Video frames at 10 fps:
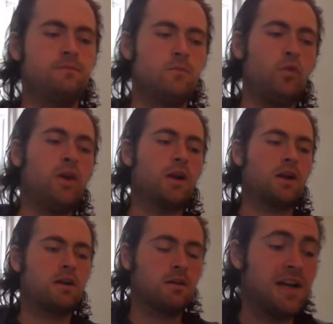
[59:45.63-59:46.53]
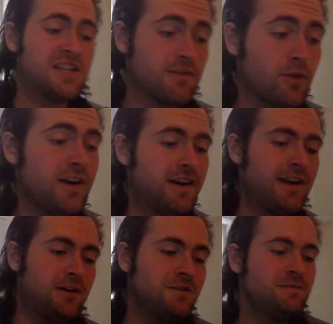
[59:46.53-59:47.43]
We got, as of right
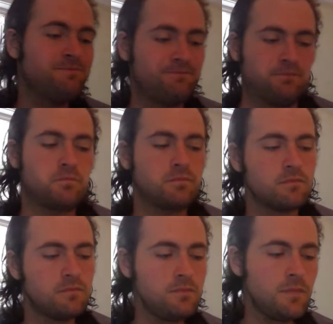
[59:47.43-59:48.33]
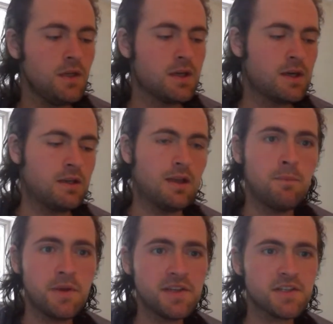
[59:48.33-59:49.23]
now,
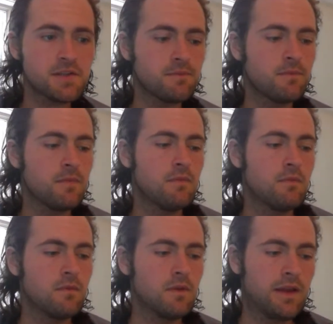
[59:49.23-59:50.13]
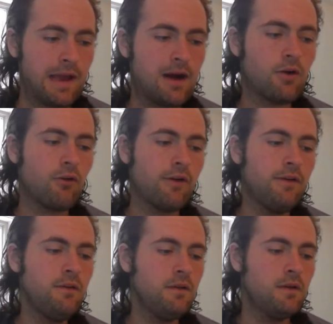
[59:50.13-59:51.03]
Columbus, Calgary,
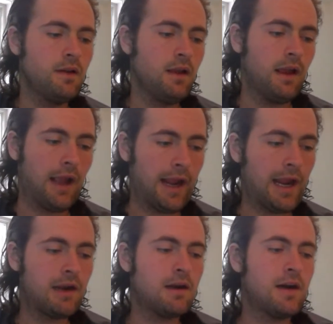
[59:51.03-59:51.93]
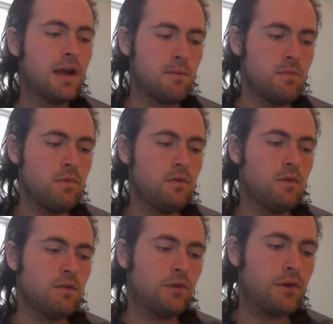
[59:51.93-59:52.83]
Anaheim,
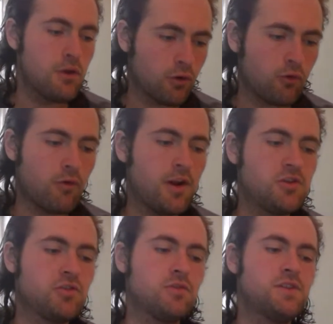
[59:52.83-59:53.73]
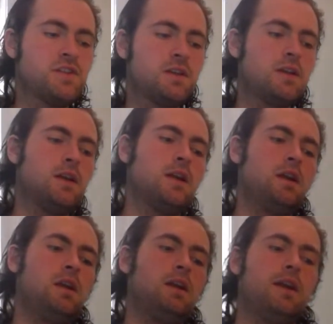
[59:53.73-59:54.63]
the New York Rangers,
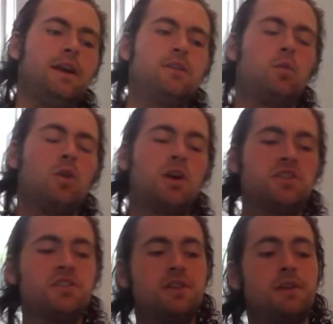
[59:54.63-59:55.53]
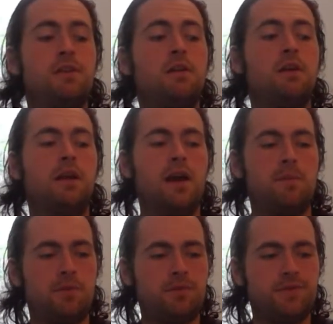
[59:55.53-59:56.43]
and the Washington
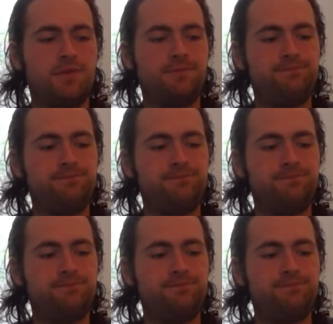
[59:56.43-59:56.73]
Capitals.